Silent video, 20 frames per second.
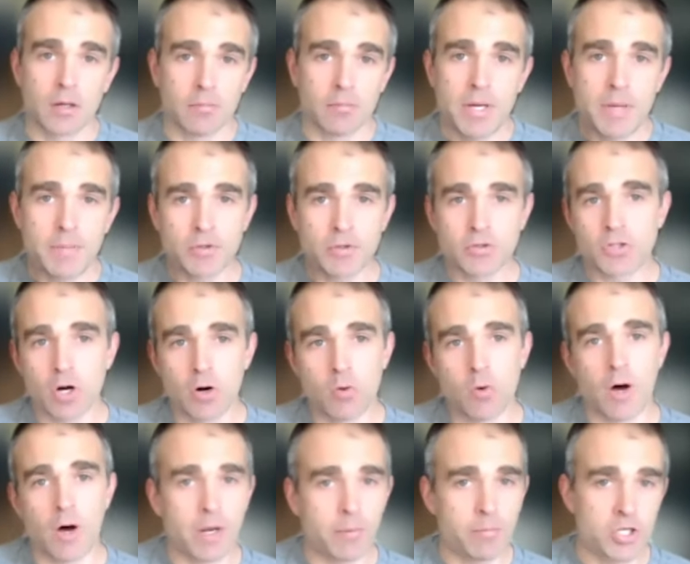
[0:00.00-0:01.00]
People don't
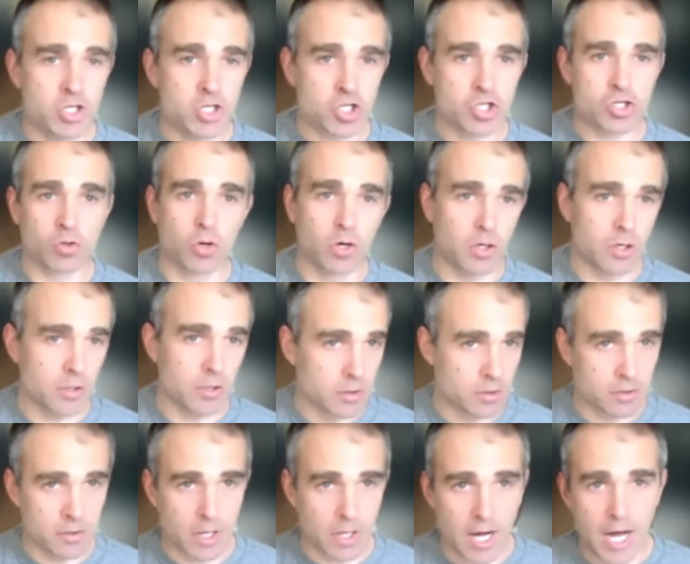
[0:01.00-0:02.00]
want to be short
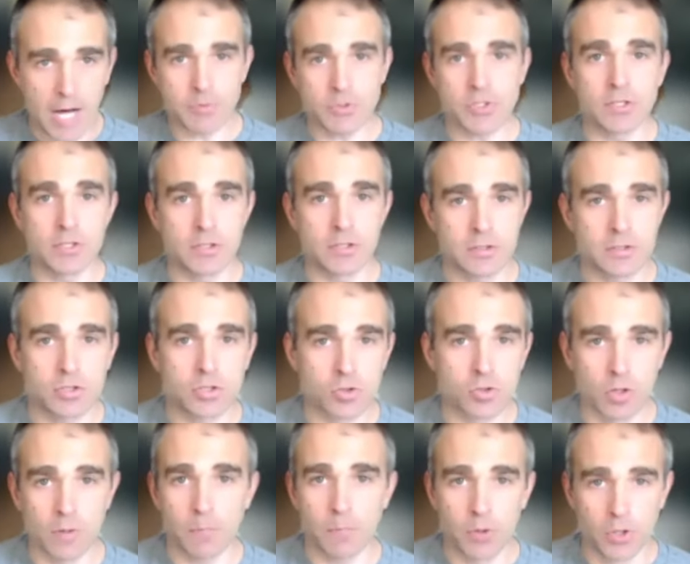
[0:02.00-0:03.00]
options,
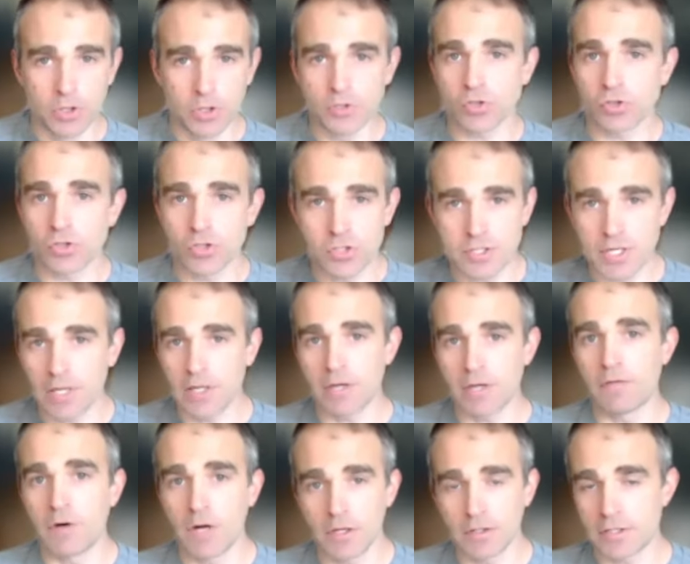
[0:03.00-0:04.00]
short puts, or
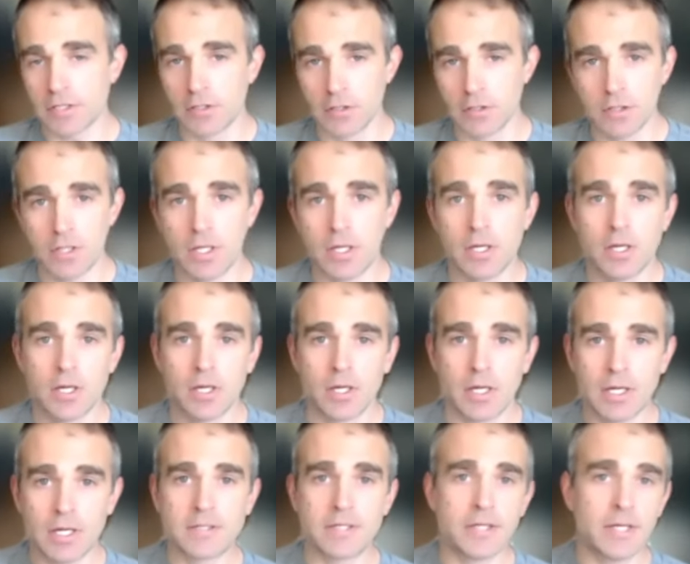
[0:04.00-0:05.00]
selling volatility
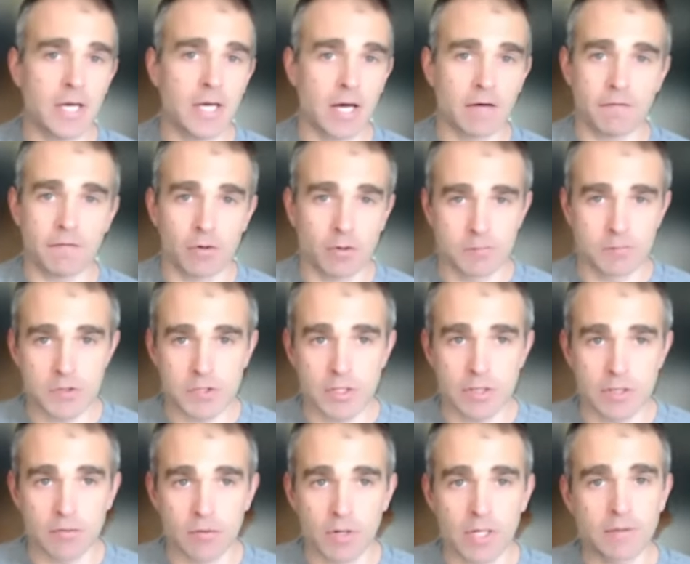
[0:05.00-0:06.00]
into the
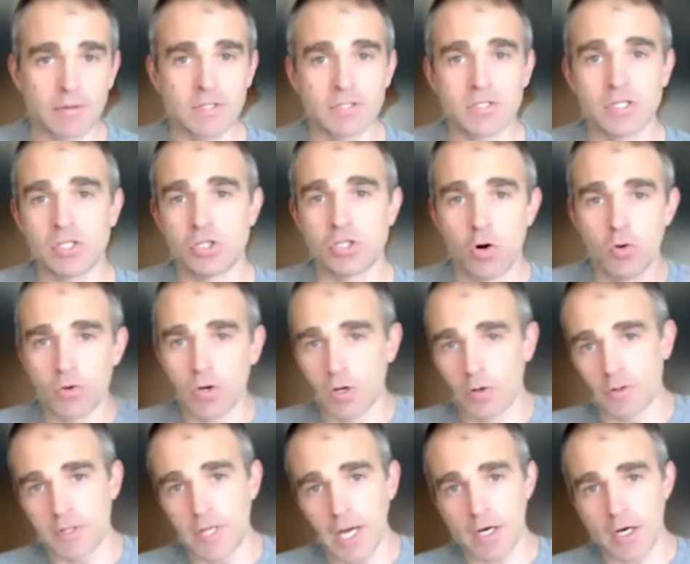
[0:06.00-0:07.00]
FOMC, right? Because you don't know
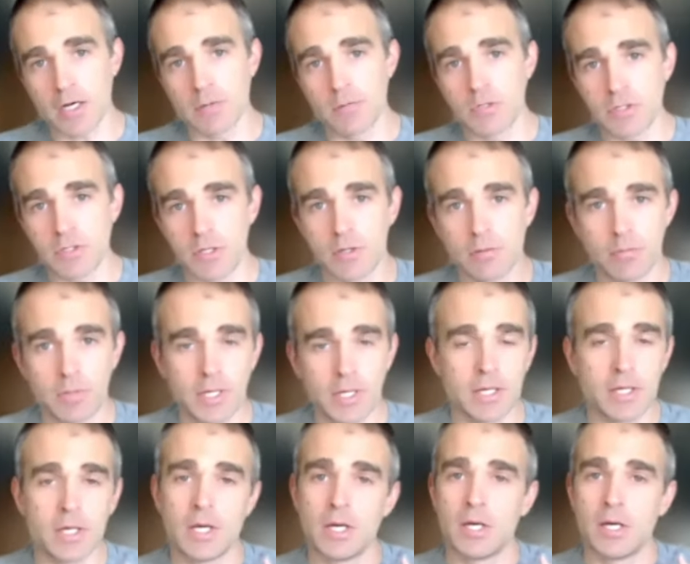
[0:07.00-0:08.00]
what the outcome is going to
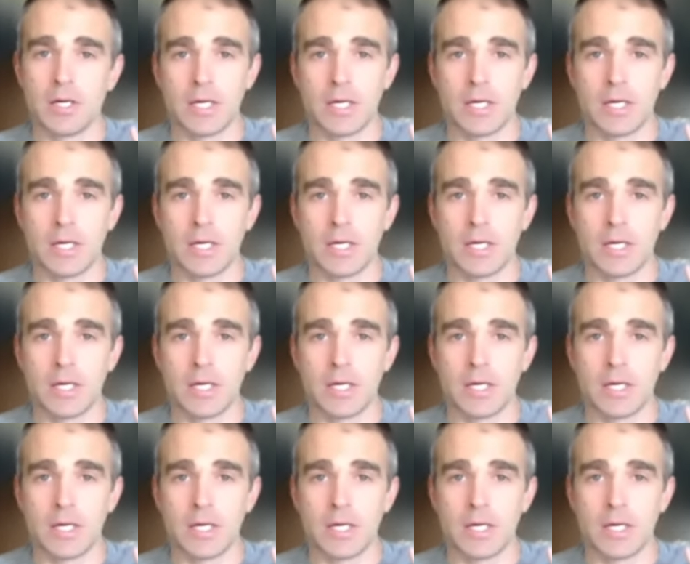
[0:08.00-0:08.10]
be.